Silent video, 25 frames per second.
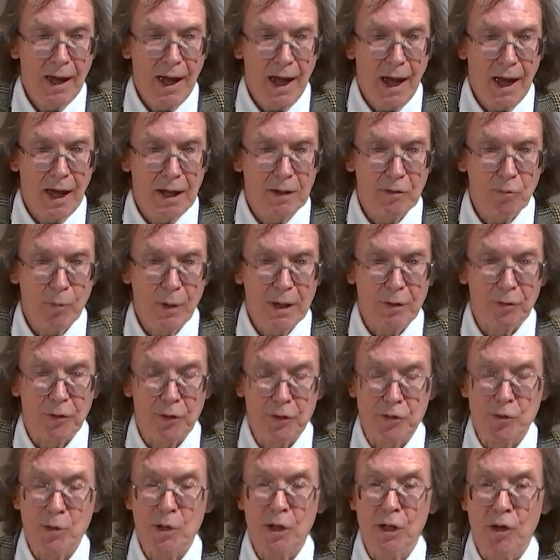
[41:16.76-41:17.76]
and
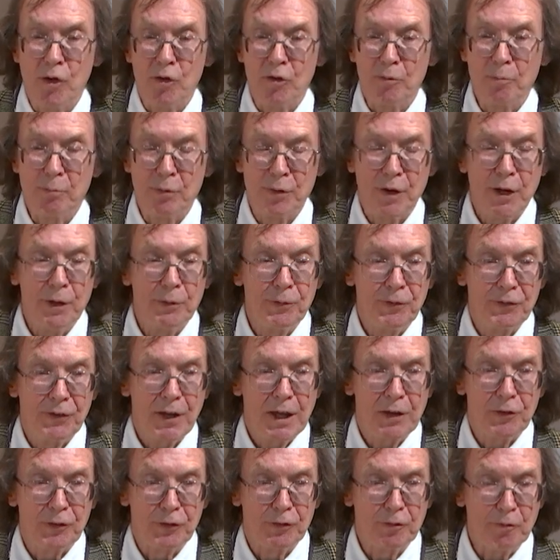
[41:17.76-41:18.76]
went through a long
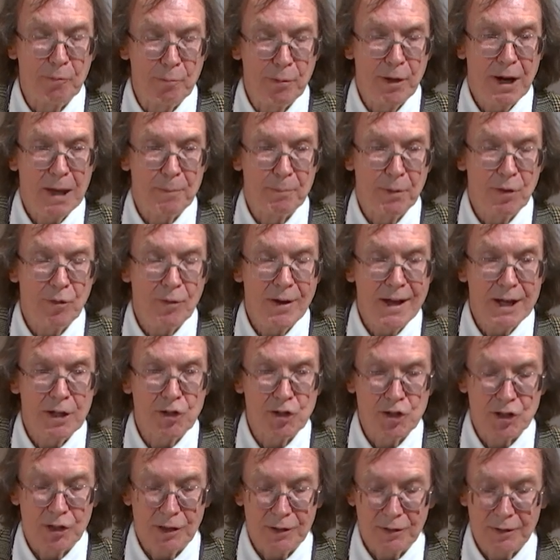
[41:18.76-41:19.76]
process of
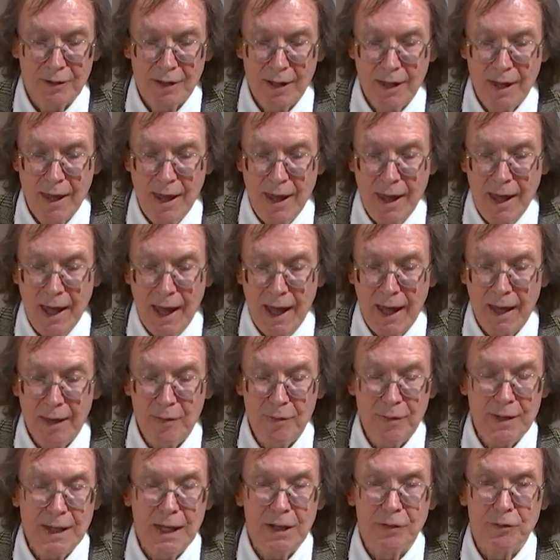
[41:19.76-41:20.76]
preparation,
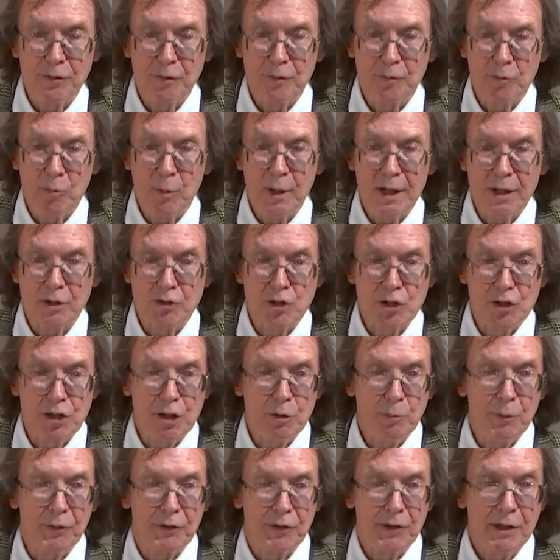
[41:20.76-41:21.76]
at the end of which
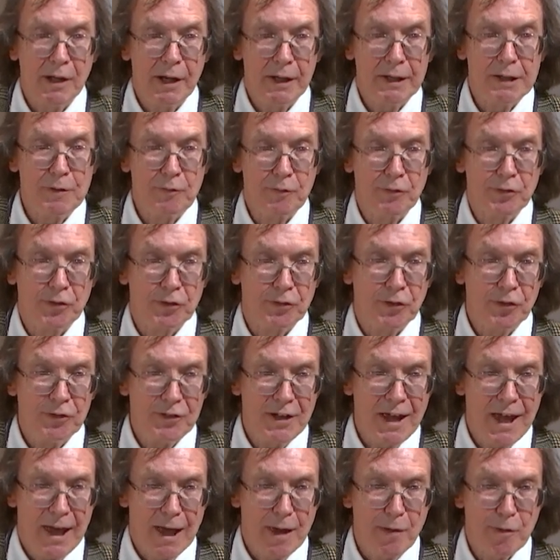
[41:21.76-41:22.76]
she was knifed to
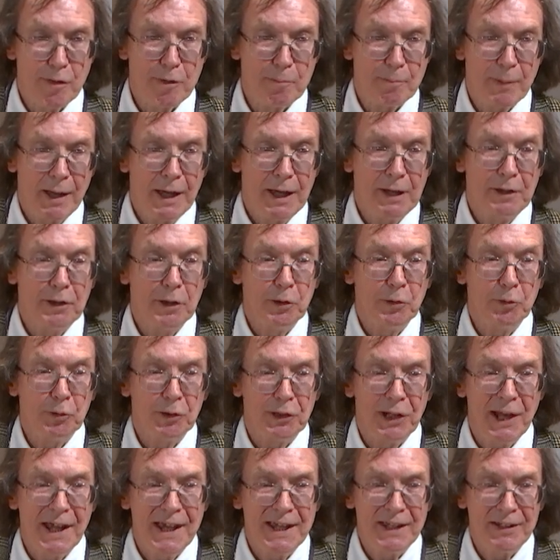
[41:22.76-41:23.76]
death by an
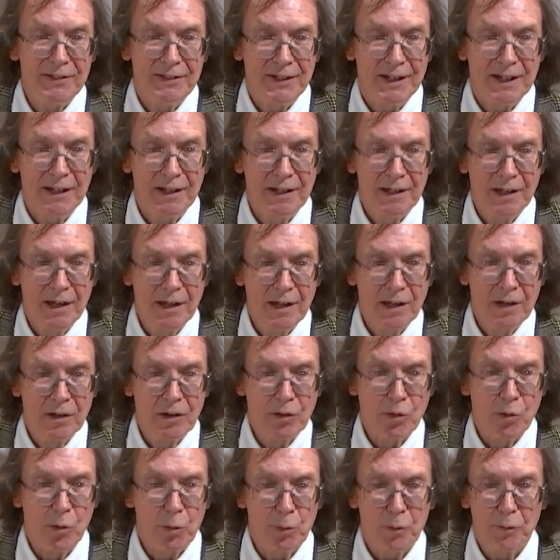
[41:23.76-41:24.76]
old lady
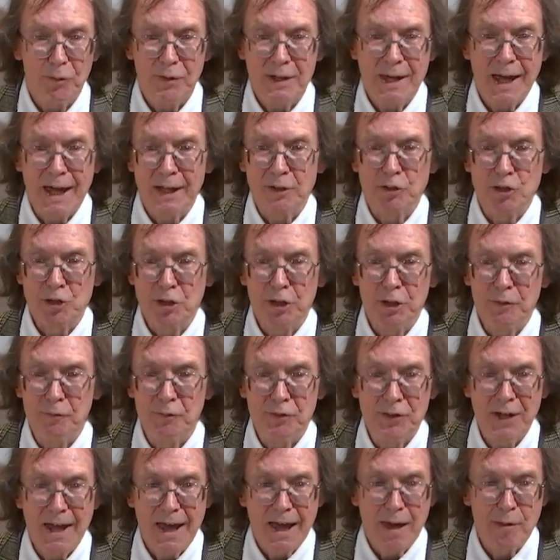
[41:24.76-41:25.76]
called the Angel
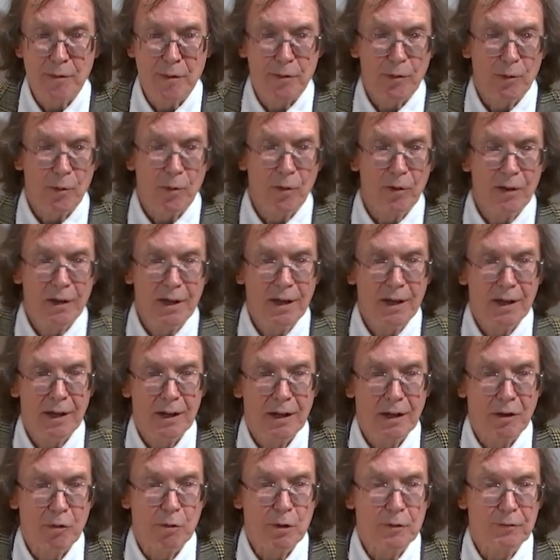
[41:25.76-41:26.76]
of Death, or
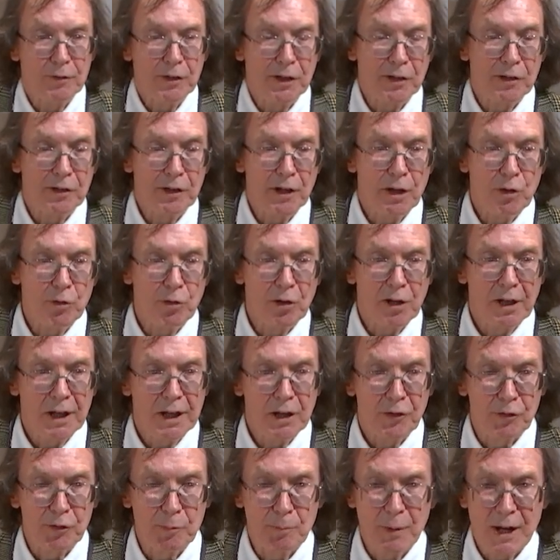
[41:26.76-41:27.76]
equivalent local
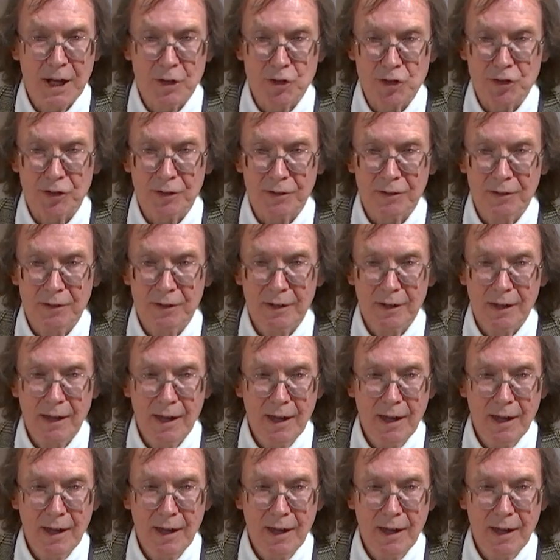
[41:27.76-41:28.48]
expression,